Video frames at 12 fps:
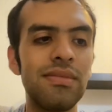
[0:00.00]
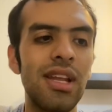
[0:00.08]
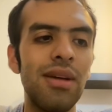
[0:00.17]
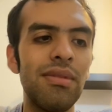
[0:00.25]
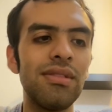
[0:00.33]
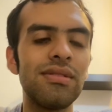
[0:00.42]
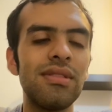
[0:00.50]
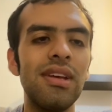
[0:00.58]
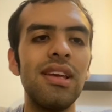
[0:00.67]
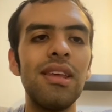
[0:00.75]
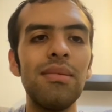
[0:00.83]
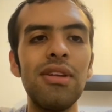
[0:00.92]
And because
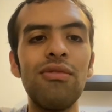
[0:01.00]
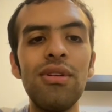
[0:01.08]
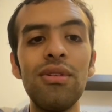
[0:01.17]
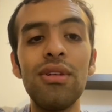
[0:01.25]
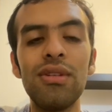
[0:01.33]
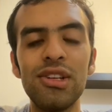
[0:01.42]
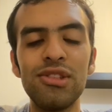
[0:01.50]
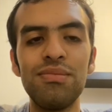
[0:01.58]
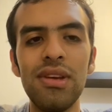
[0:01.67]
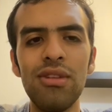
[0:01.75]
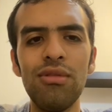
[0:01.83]
even if Unicorn Spin,